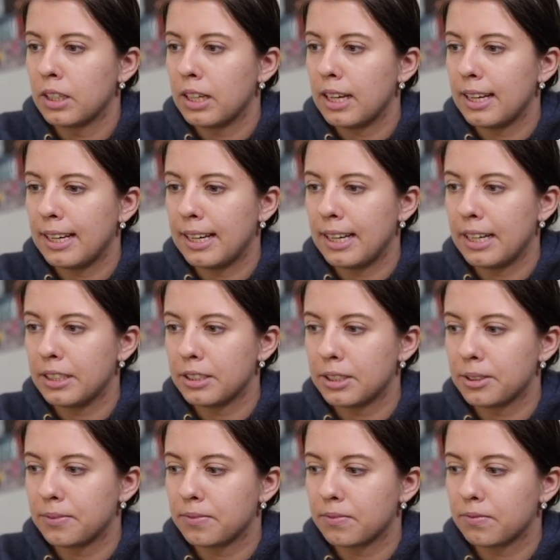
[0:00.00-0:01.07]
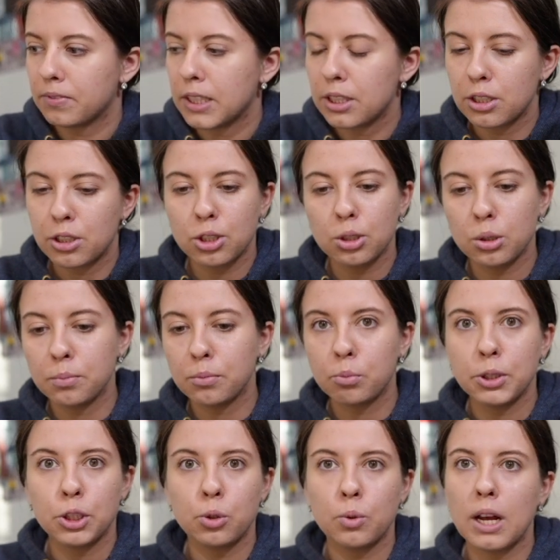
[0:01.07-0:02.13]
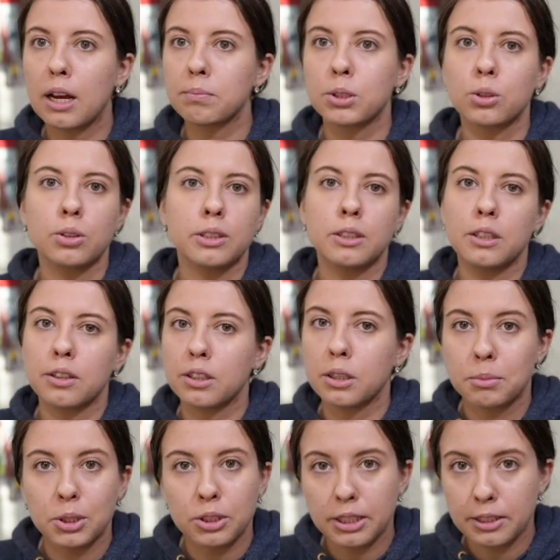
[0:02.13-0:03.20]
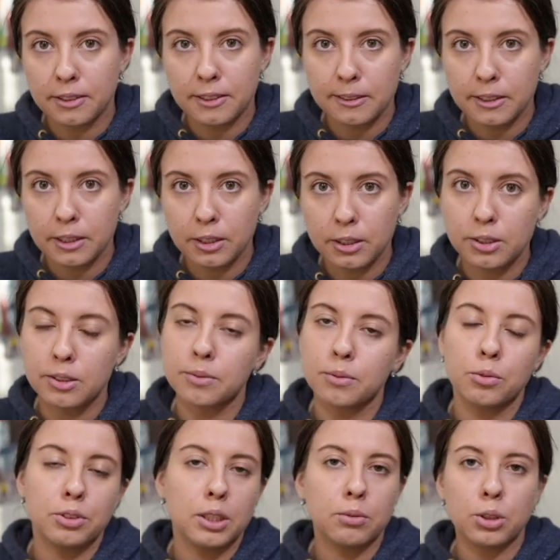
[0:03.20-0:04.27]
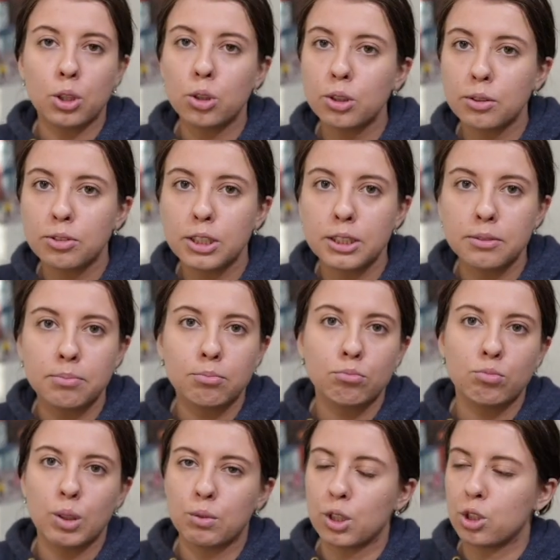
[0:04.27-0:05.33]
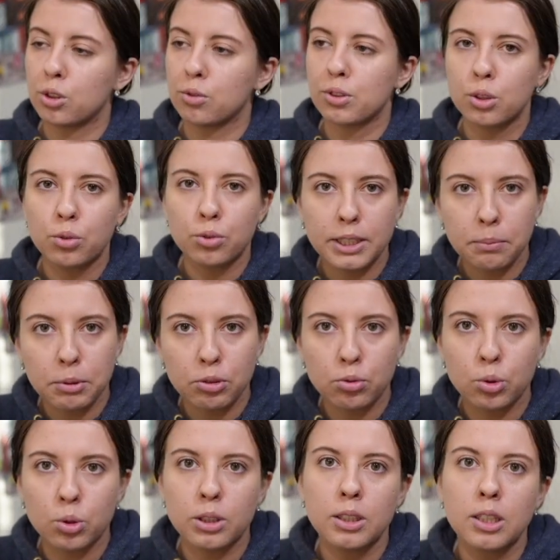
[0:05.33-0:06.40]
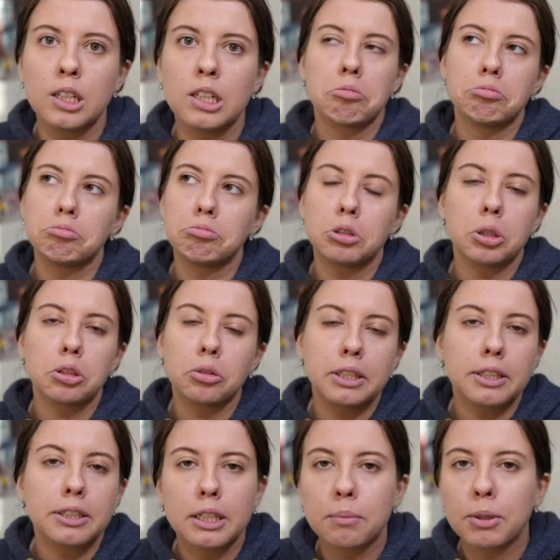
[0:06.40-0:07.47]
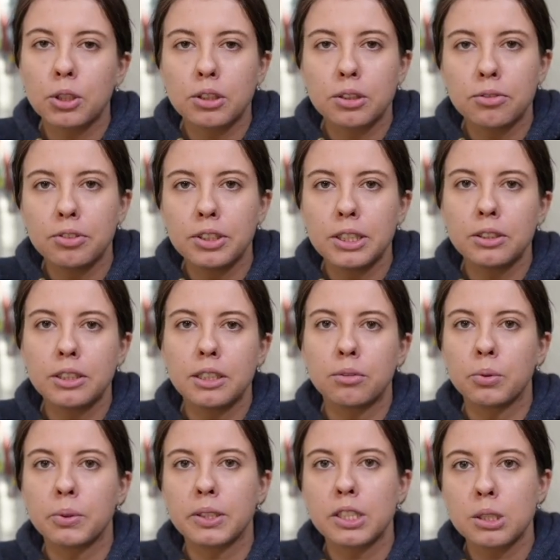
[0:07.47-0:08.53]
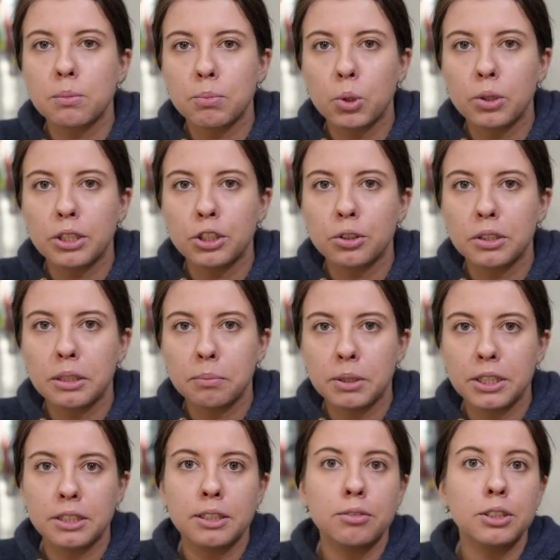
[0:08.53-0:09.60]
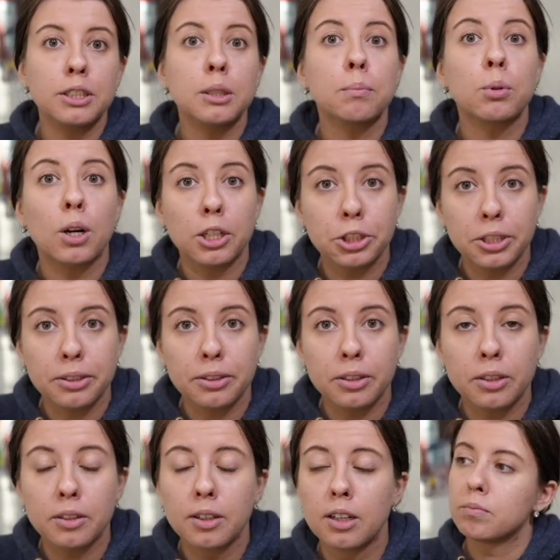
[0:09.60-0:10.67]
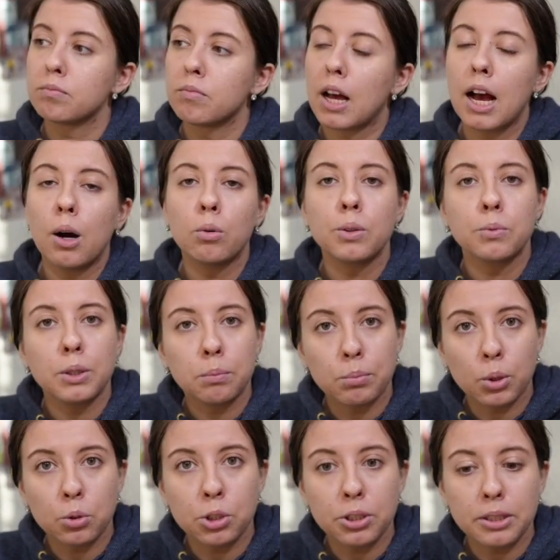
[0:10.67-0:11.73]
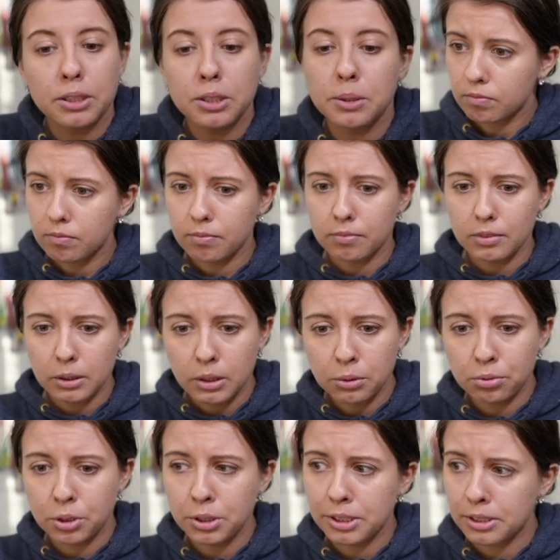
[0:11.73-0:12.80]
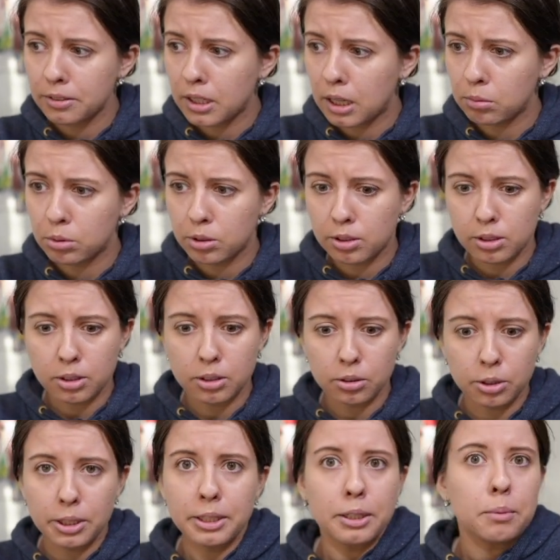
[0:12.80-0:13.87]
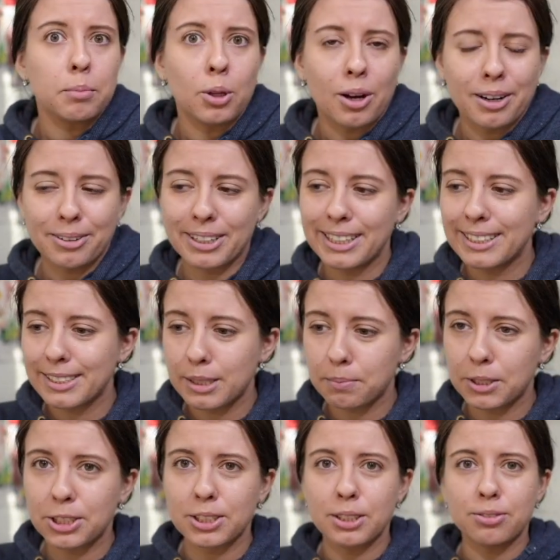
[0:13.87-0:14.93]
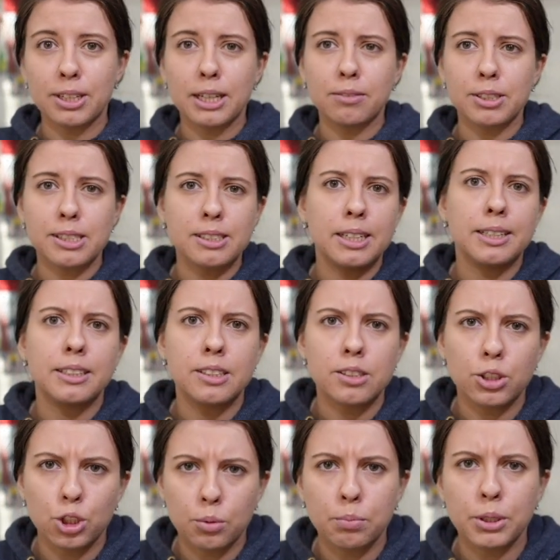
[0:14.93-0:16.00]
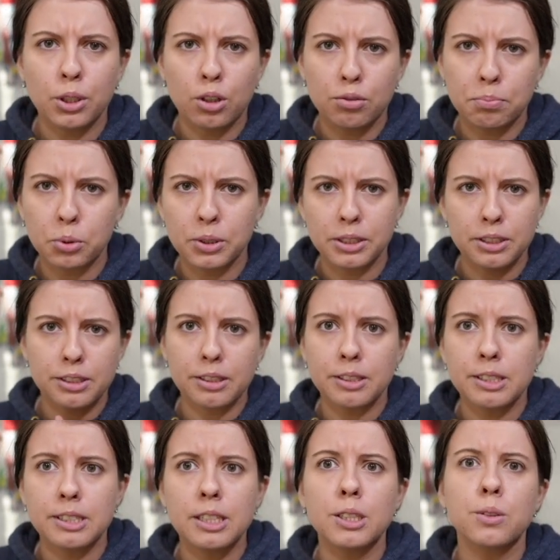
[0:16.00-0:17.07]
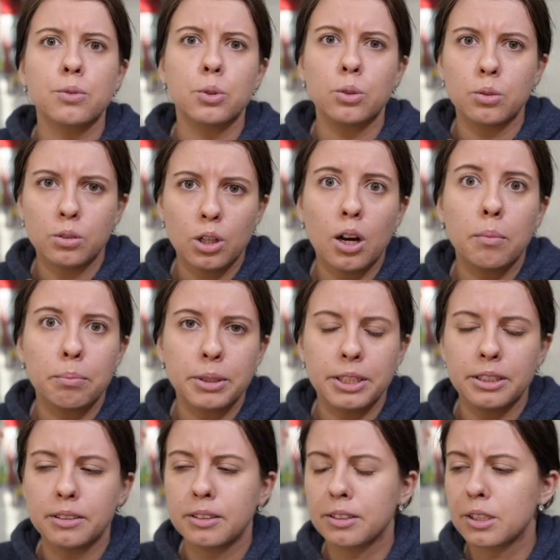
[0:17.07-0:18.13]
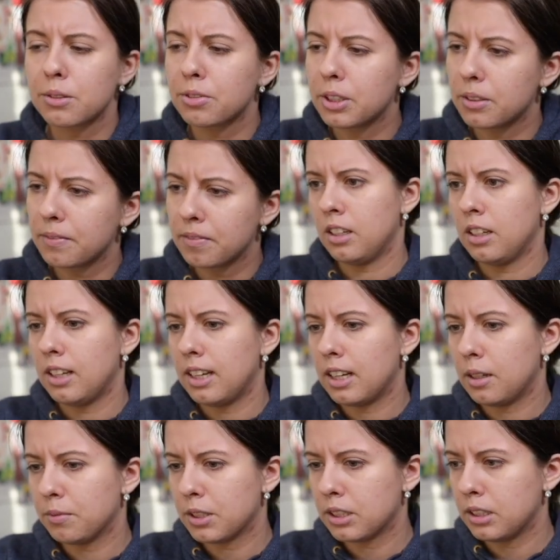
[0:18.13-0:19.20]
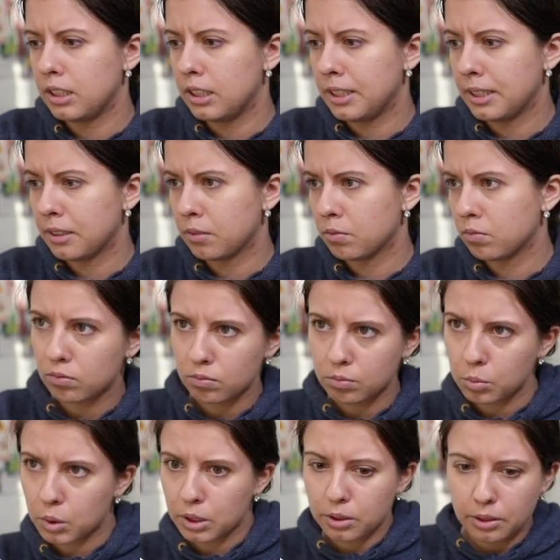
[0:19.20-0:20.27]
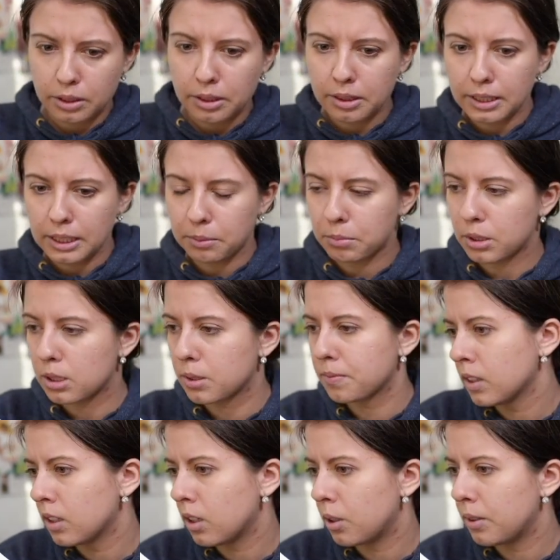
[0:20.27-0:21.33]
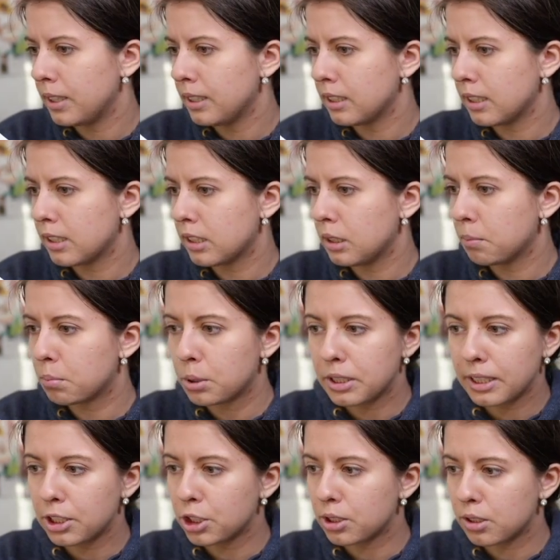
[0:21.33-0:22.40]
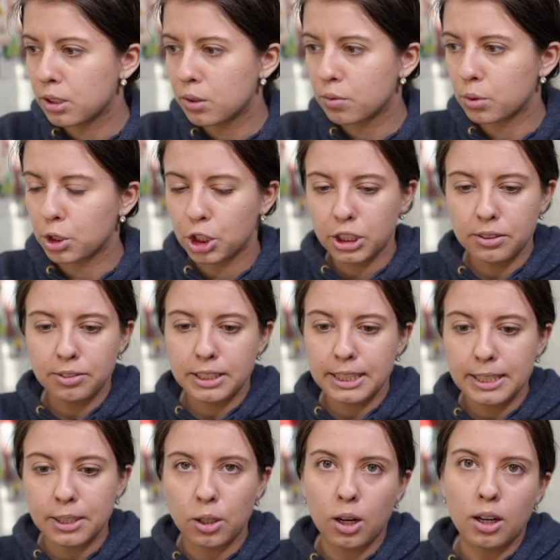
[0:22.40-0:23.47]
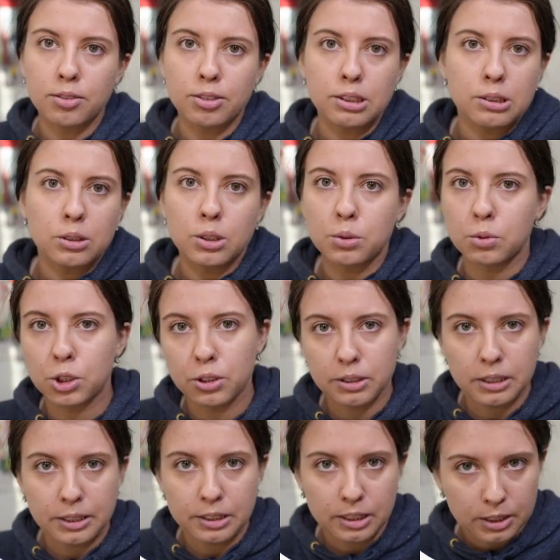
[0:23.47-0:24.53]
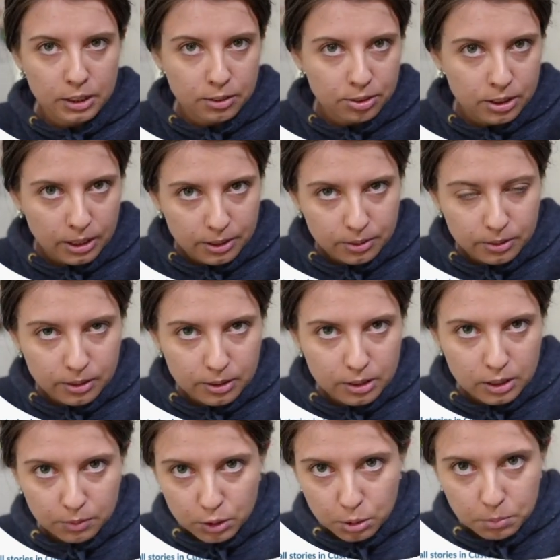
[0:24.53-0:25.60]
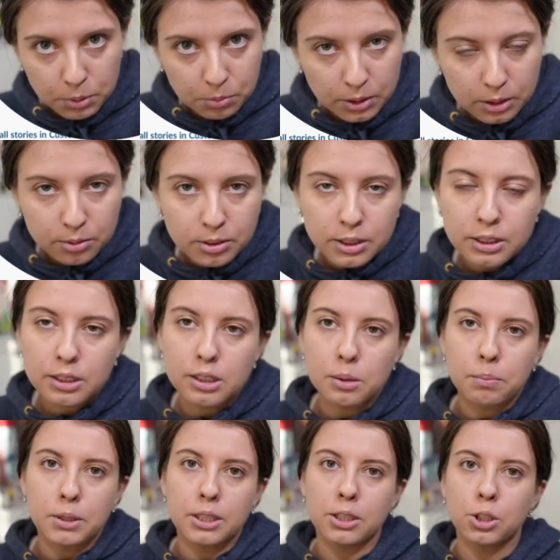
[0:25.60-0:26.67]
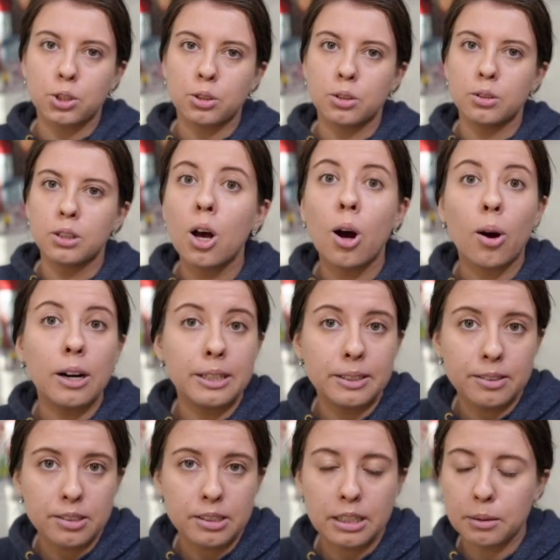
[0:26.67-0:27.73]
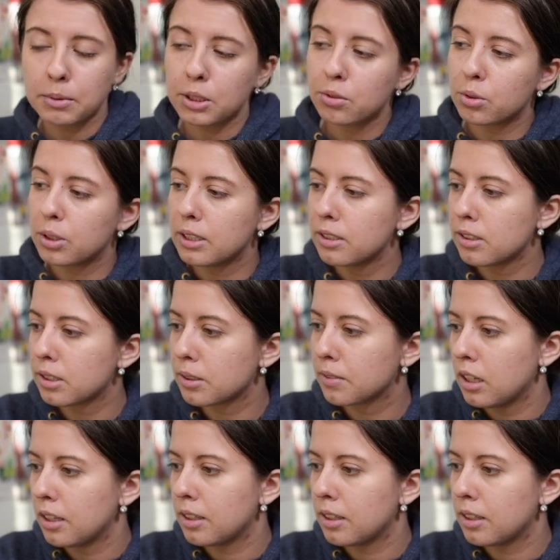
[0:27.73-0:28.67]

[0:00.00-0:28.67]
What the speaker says: And let's assume we know absolutely nothing about data analytics. We've never heard of it, never heard of Snowflake before, don't know anything about the field, never really spoken to anybody, never did a project there. How would we approach this? Well, first, I would start looking at a blog, right? Especially if I have a site as a jumping off point, a successful company in the sphere. And I'm seeing what are the themes. All right, I see predictions for chief data officers, which is an executive title that seems to be relevant. It's a potential audience segment for us.